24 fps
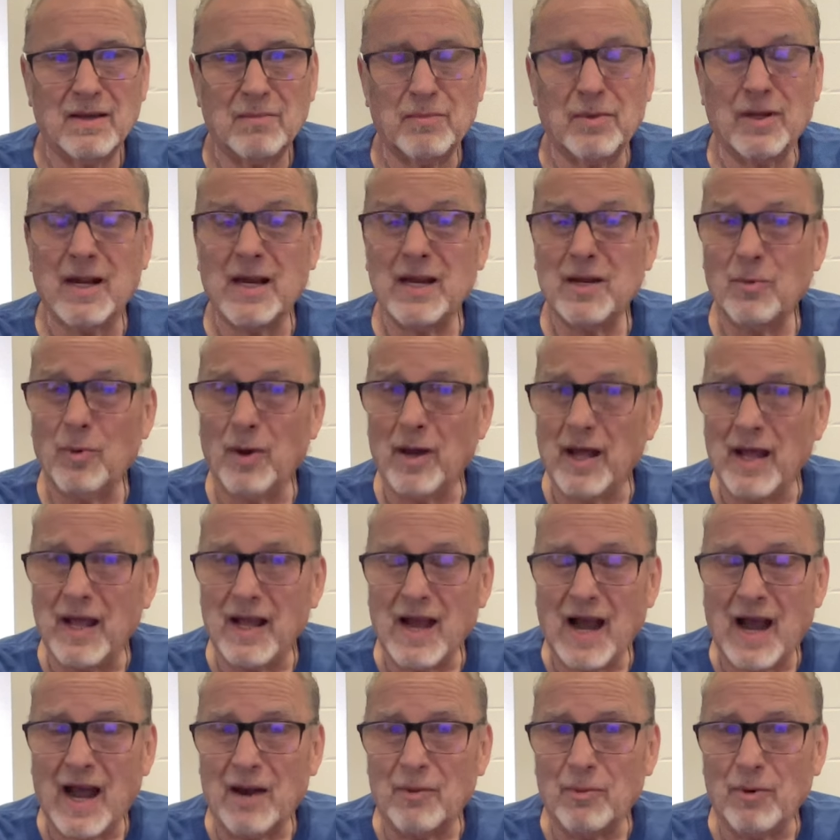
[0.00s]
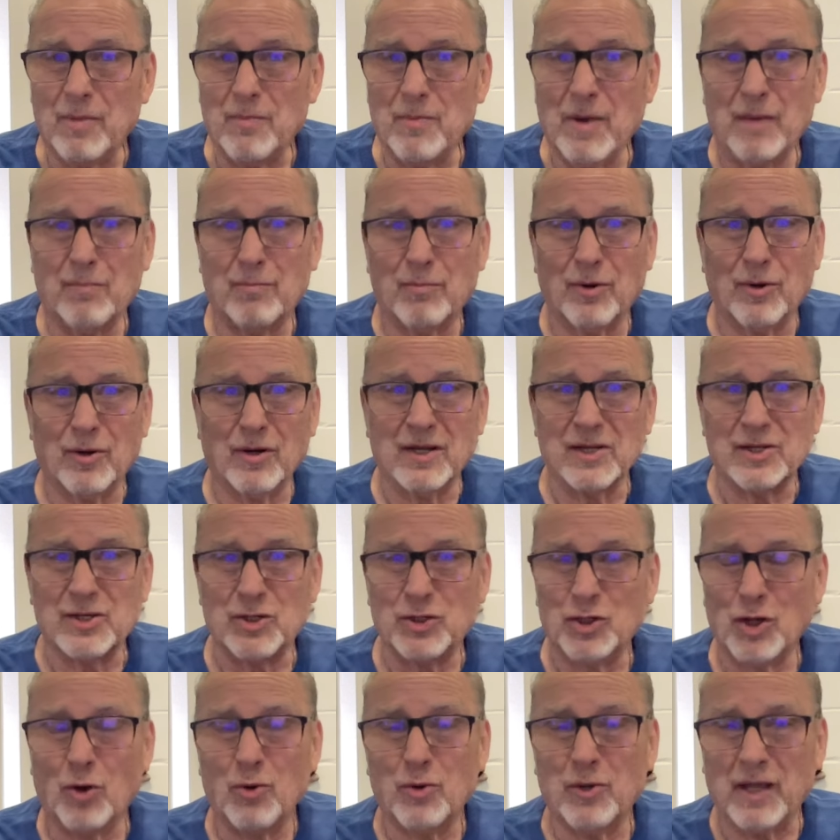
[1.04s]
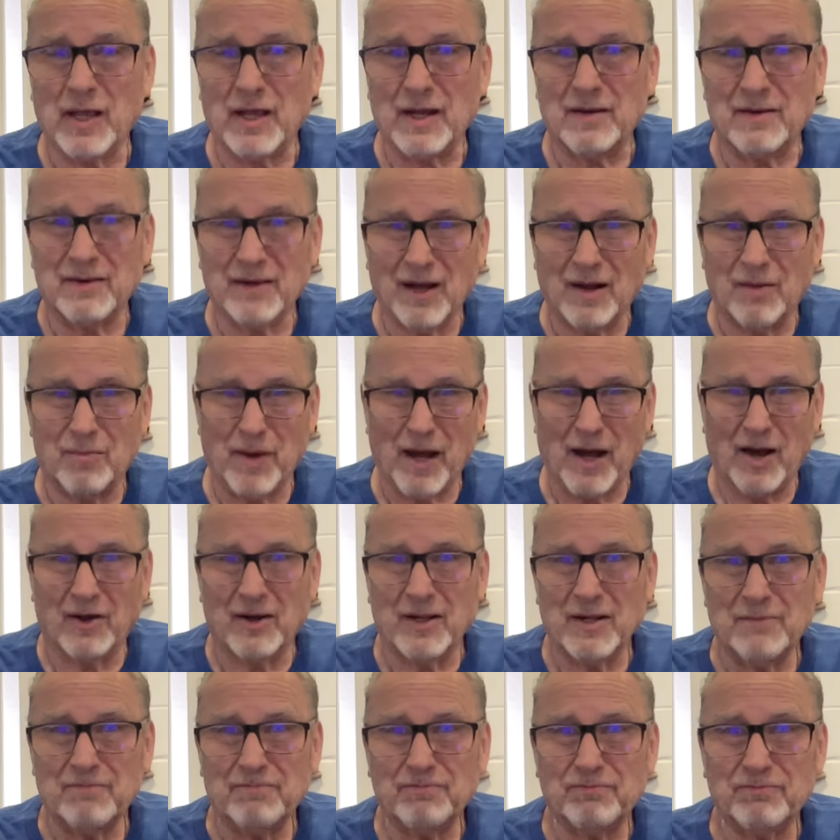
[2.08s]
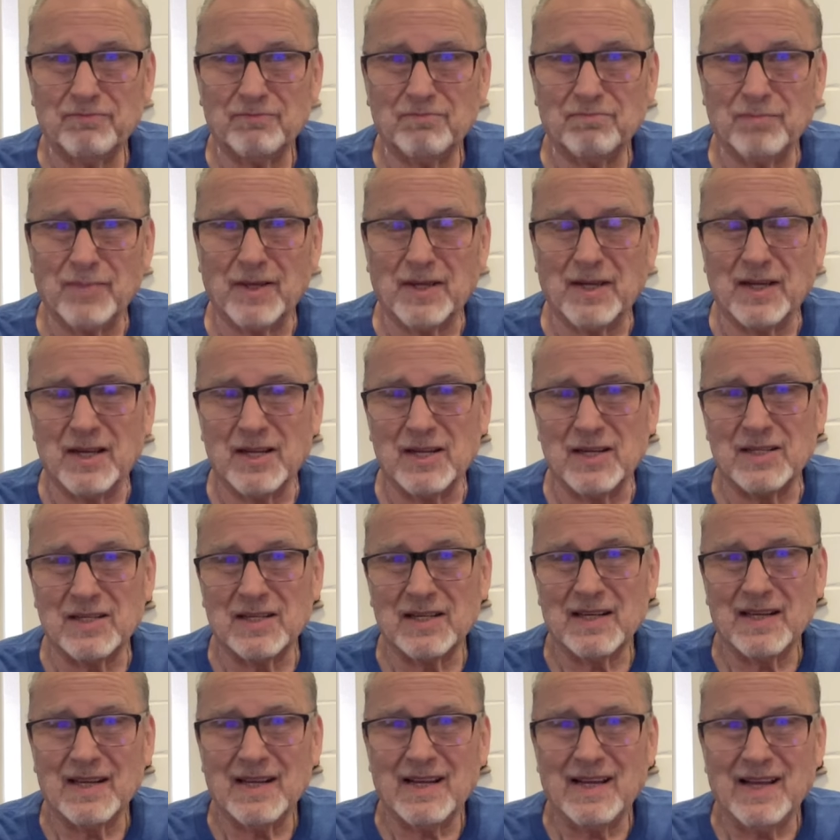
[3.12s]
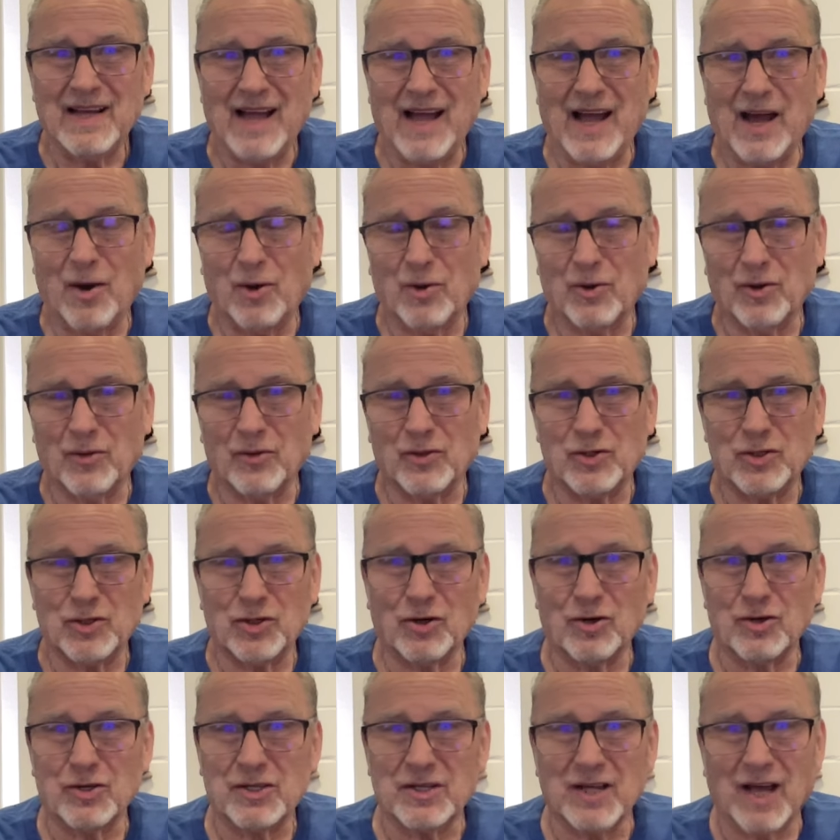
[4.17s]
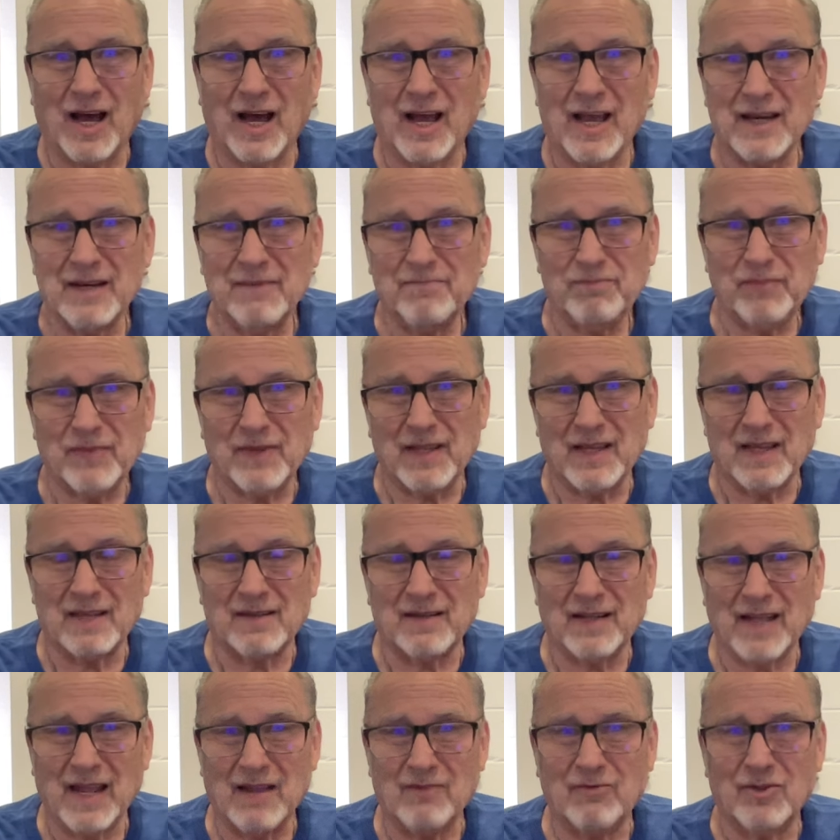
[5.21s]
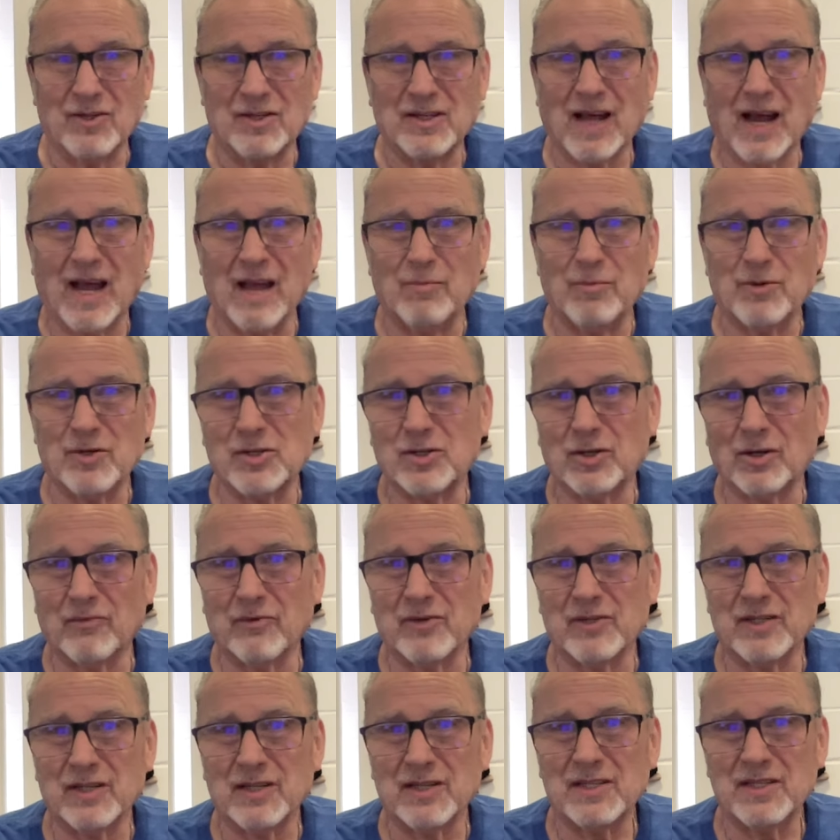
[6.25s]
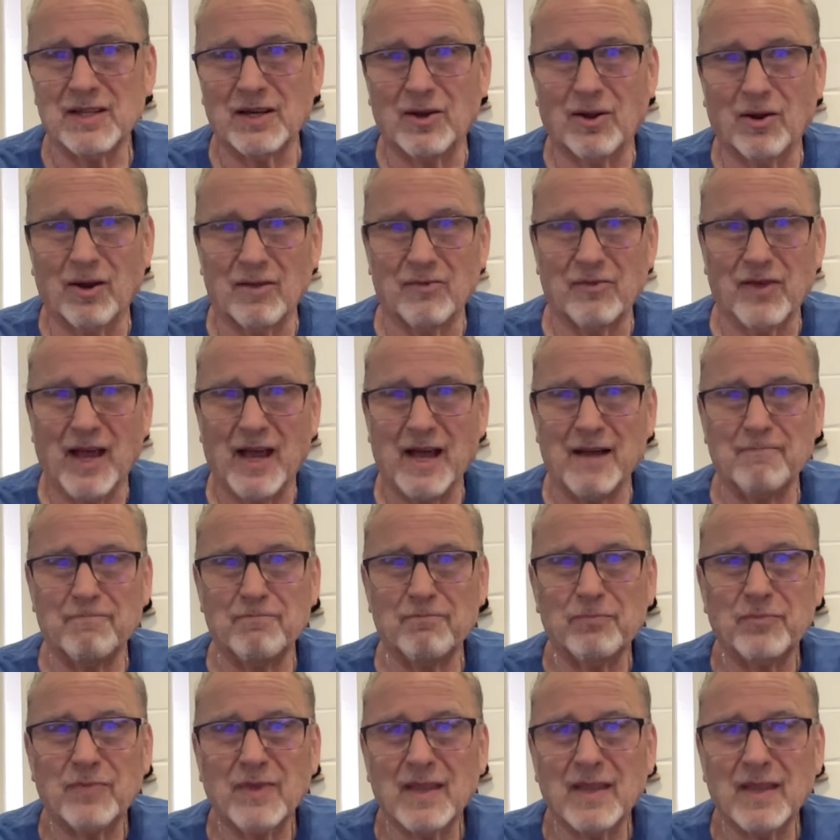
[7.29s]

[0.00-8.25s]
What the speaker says: But anyway, I remember us joking about it, because out on the church sign, it gave the time of services and all of that.